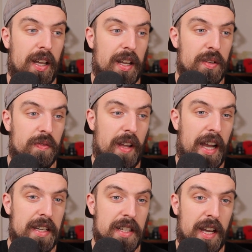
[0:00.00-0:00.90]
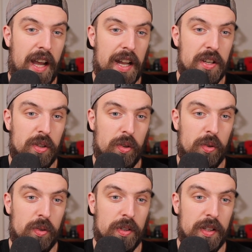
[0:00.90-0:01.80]
In fact, I
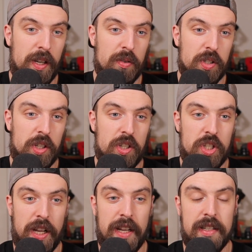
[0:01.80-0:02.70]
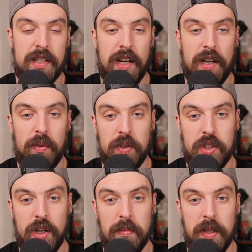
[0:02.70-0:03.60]
knew there was a good chance that it was
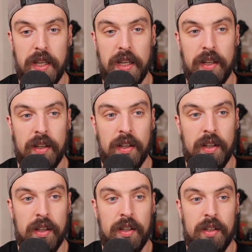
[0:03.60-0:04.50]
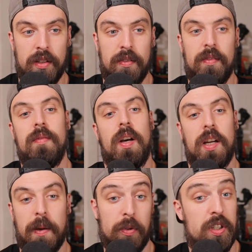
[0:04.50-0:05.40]
going to be a
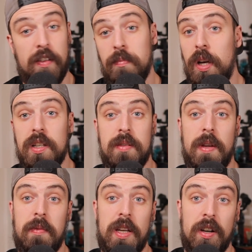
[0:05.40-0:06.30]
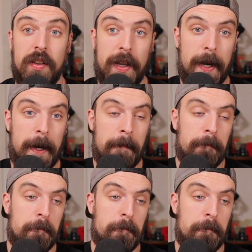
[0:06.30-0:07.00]
couple tough months, maybe here or there.